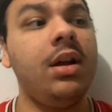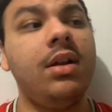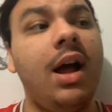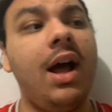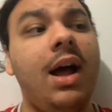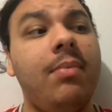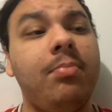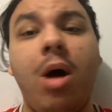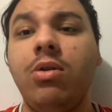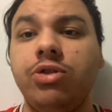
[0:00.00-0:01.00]

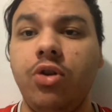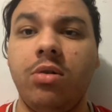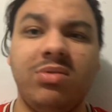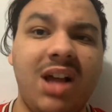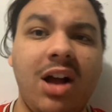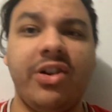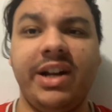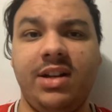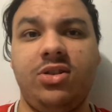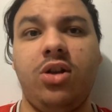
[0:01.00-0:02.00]
Michael Jordan was hungry in
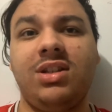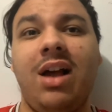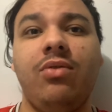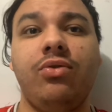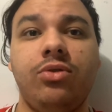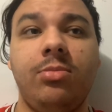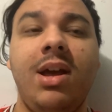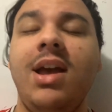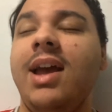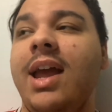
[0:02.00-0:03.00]
his hotel room.
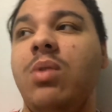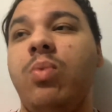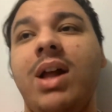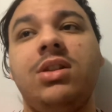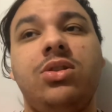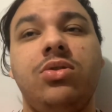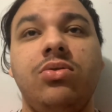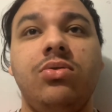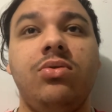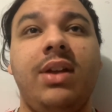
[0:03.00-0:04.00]
He
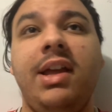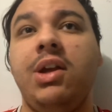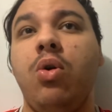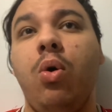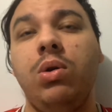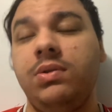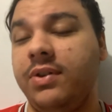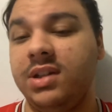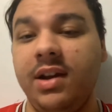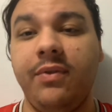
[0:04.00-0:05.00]
called for
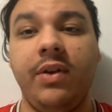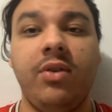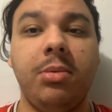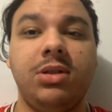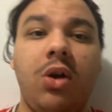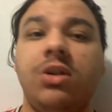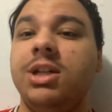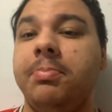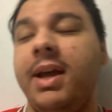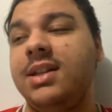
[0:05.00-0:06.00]
delivery from a dodgy
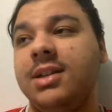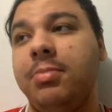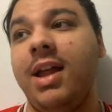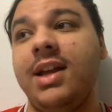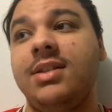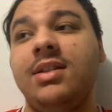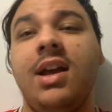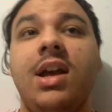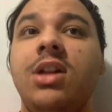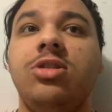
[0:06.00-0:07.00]
pizza place,
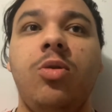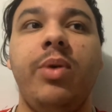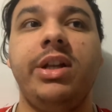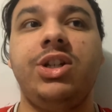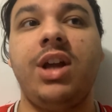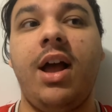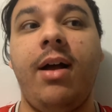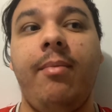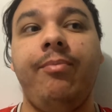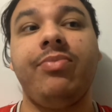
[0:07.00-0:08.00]
to which
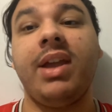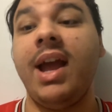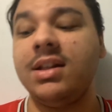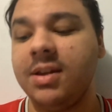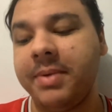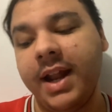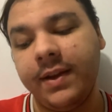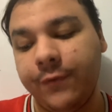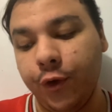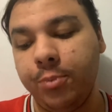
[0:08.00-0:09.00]
he ended up getting
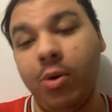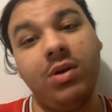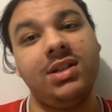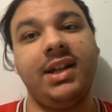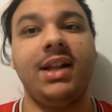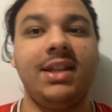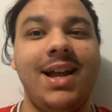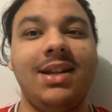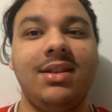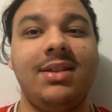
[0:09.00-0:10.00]
food poisoning at the end
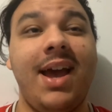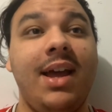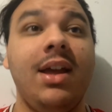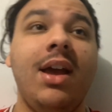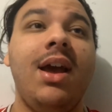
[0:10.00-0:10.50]
of the day.